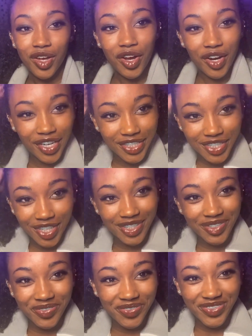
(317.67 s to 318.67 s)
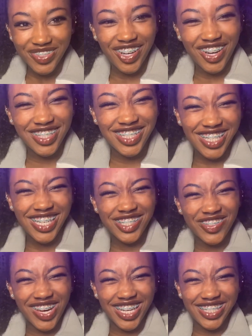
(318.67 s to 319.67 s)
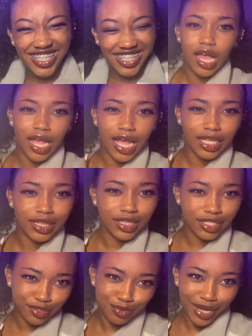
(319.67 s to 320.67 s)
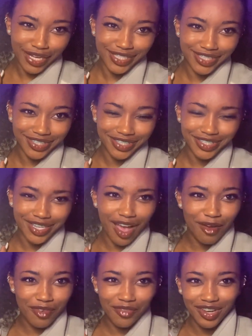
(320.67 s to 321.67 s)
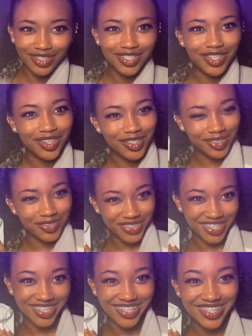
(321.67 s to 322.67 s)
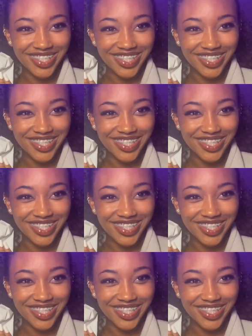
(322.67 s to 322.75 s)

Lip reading: Alright, y'all. On to the next package. got this package I'm about to open.